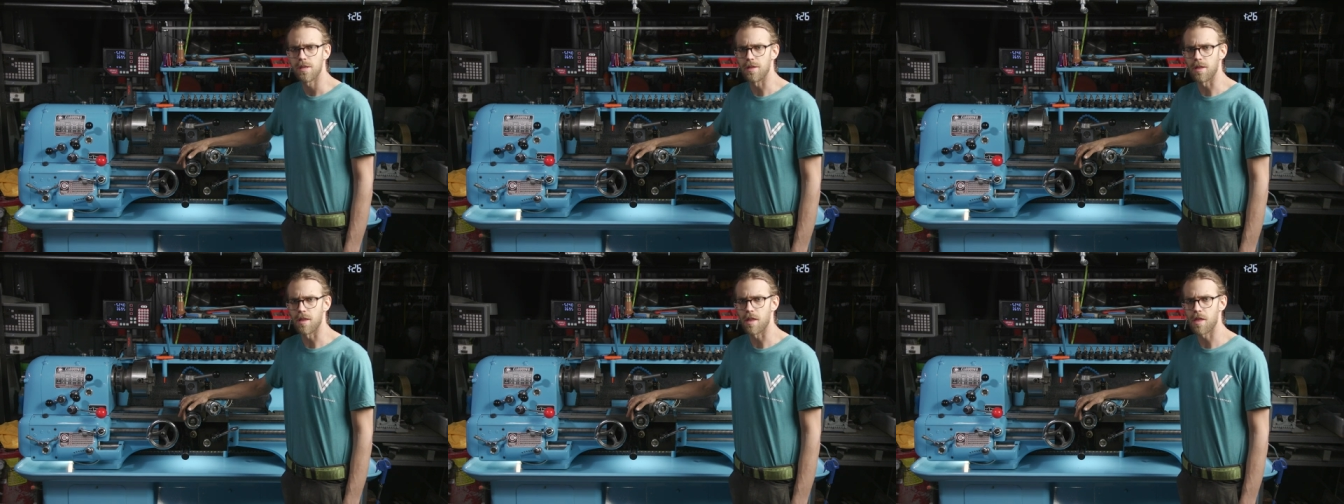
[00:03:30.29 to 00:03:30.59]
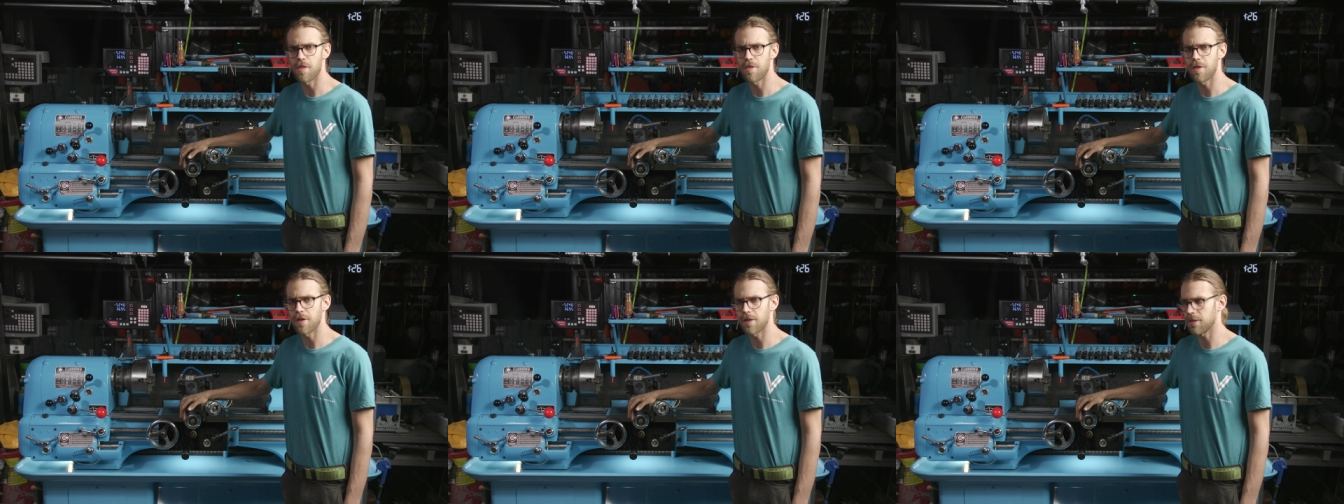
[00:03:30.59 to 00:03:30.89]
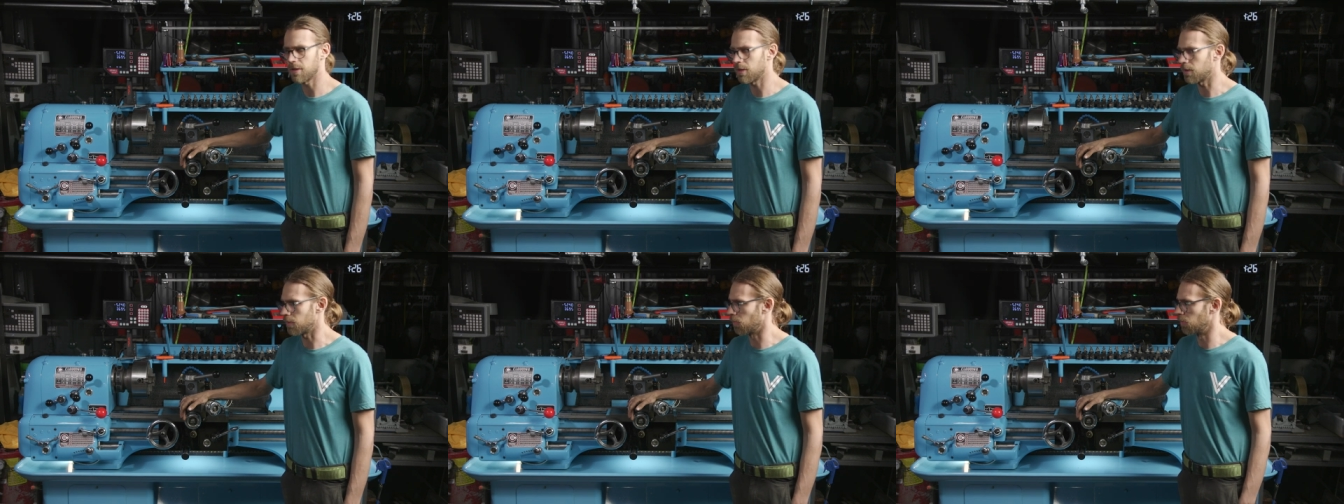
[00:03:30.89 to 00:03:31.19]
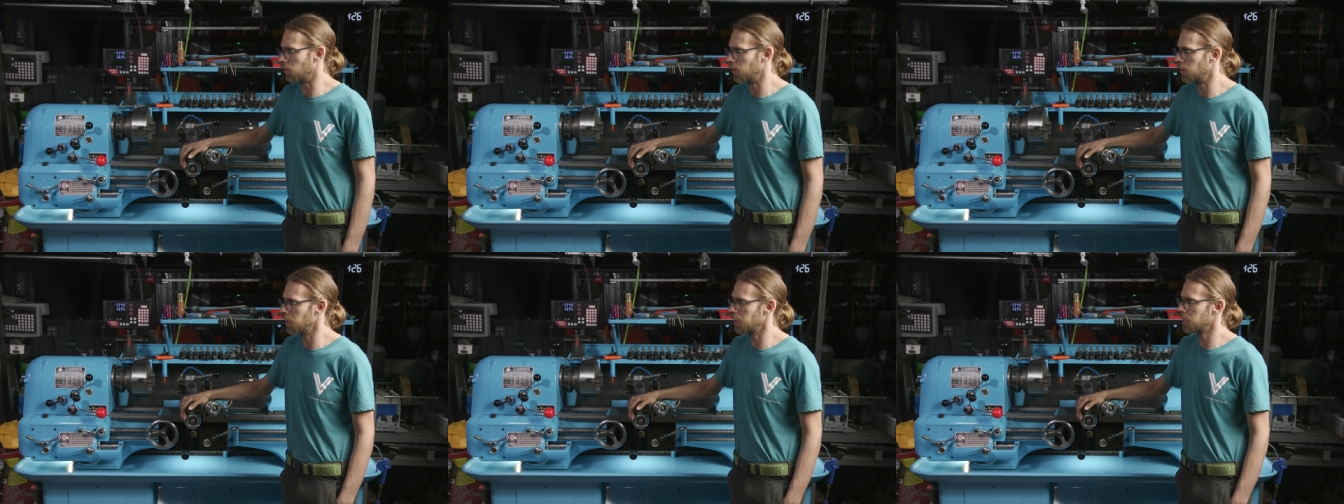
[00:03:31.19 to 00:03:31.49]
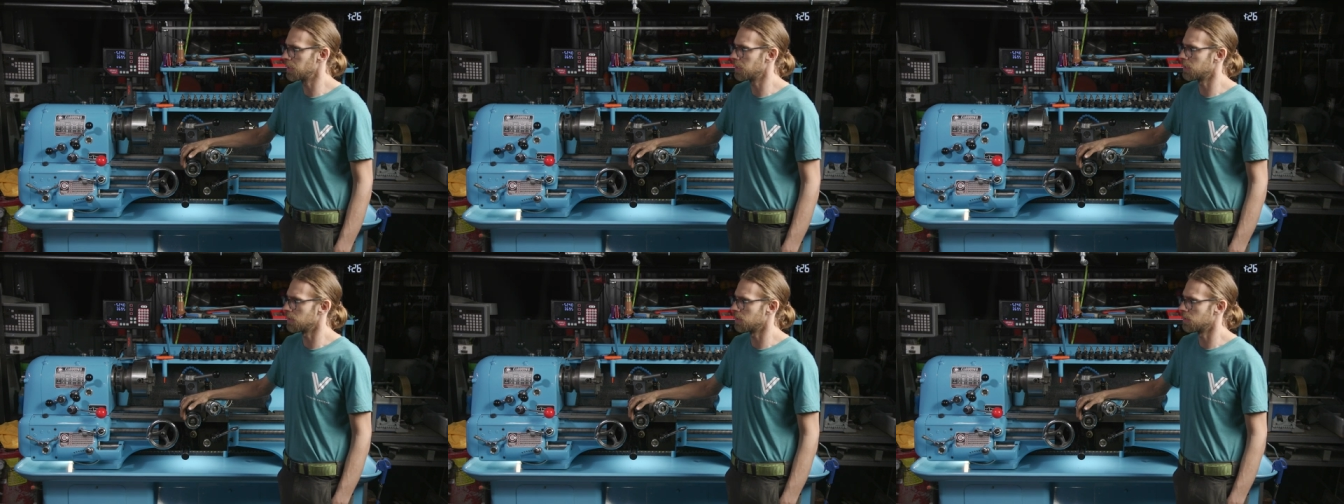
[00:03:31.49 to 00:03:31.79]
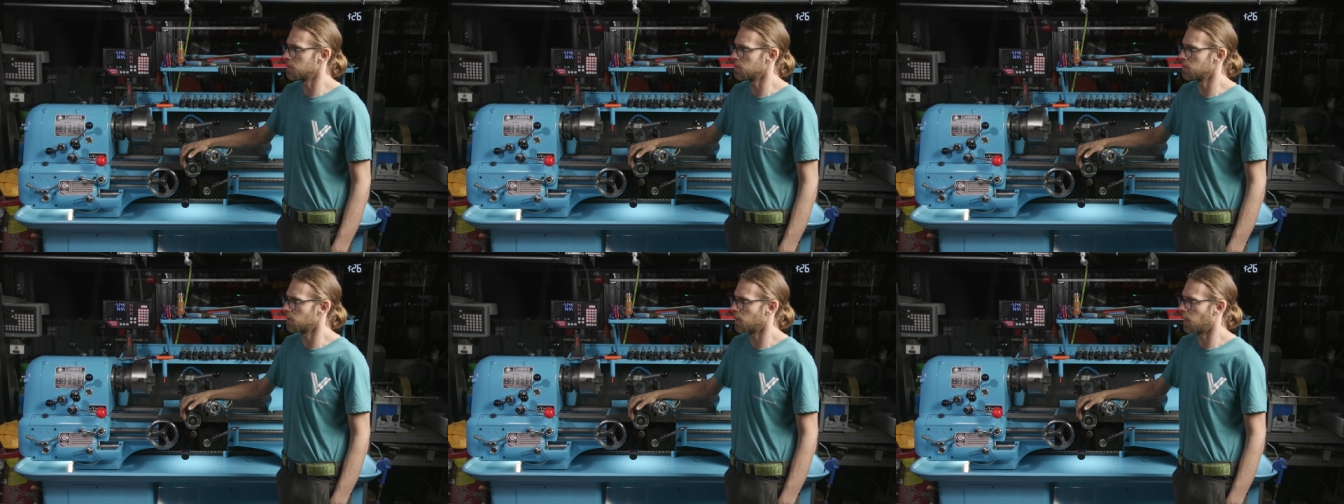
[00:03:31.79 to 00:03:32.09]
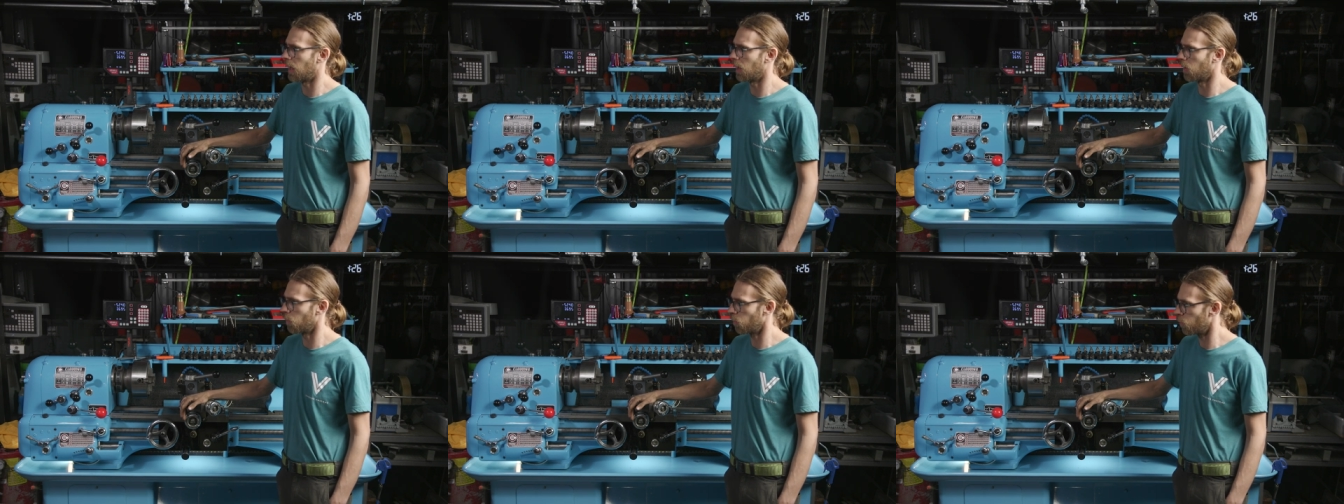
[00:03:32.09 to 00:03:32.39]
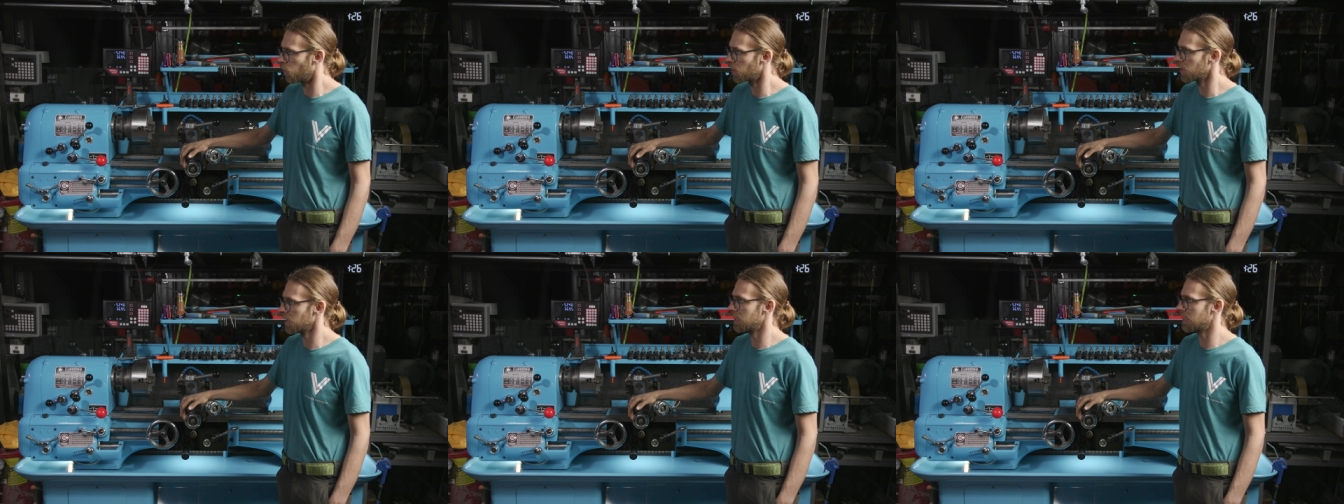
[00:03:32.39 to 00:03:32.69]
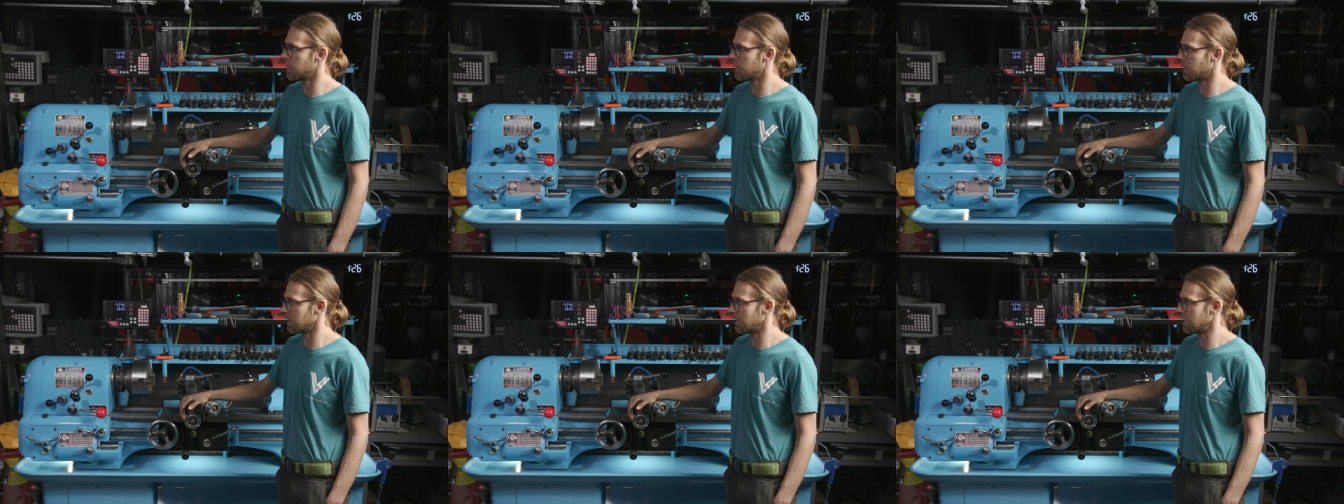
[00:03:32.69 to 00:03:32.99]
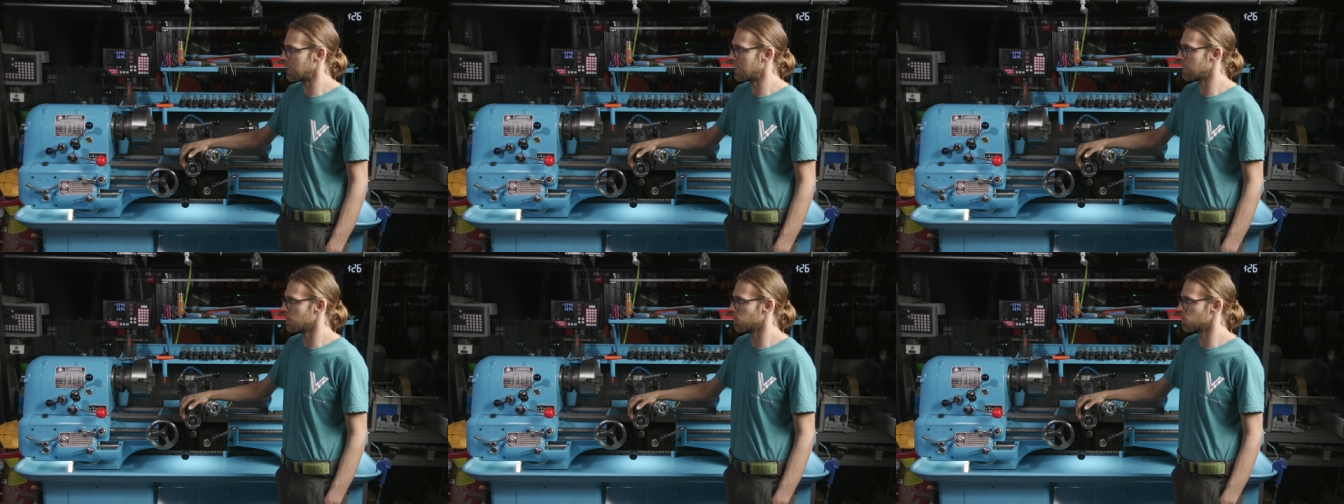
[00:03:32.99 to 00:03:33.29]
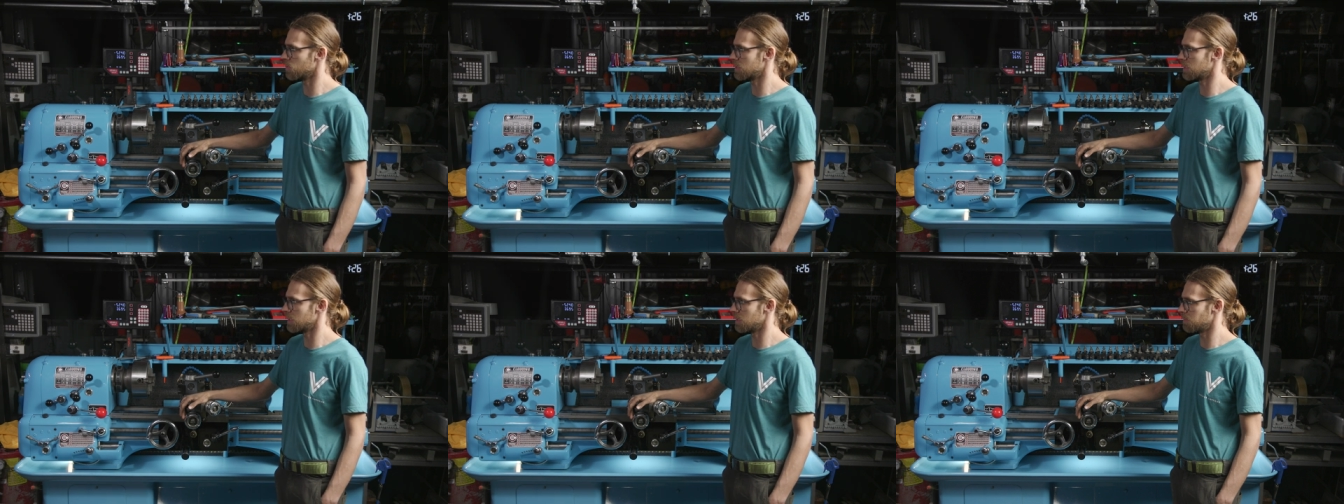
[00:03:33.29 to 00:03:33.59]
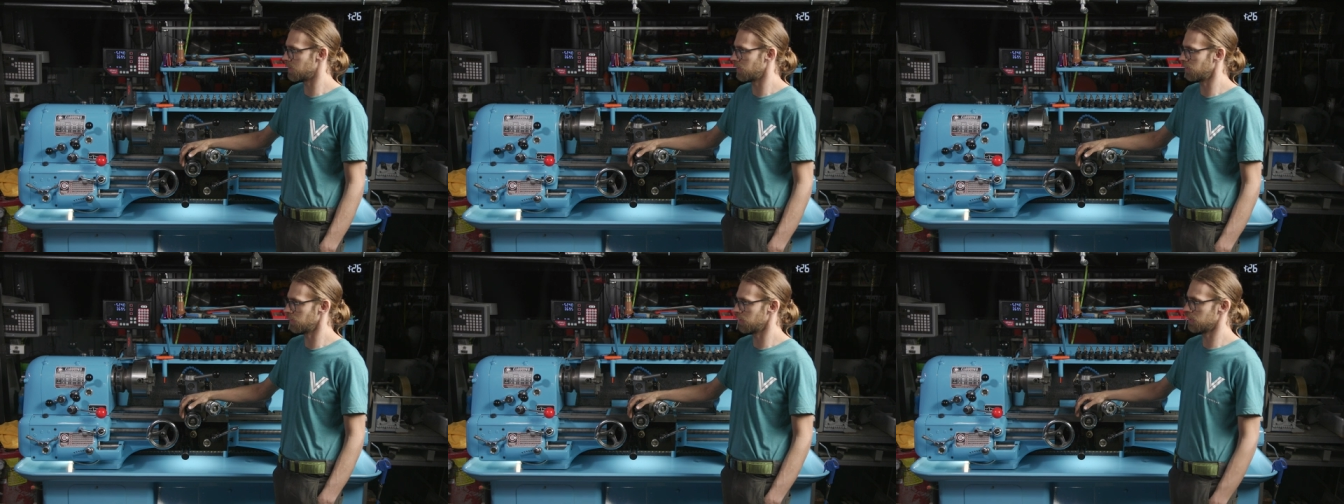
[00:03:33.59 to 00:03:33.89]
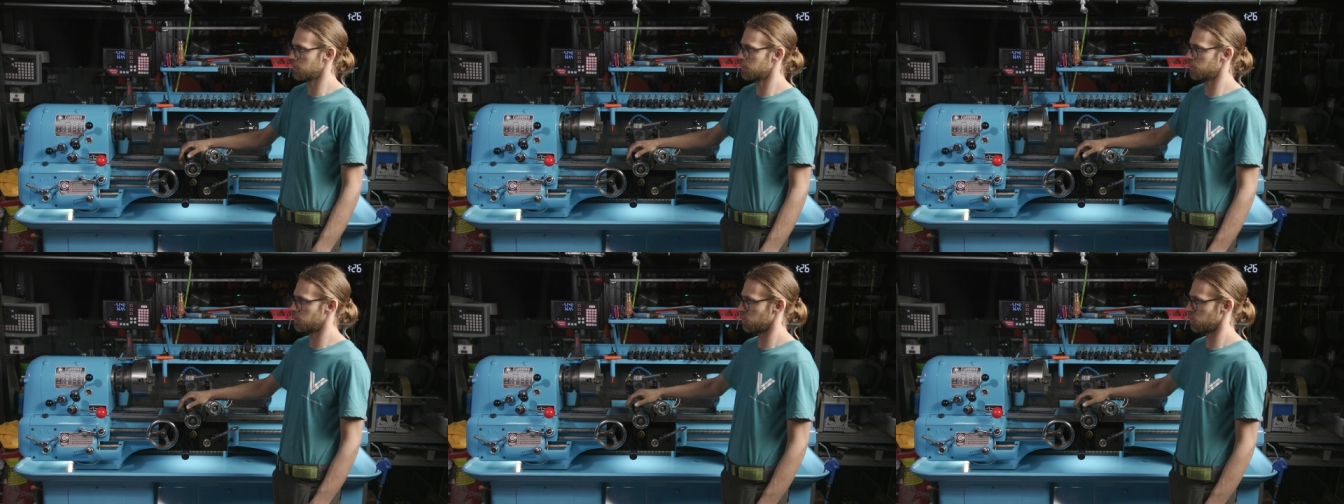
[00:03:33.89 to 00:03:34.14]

The other thing that really I wanted in a lathe was the ability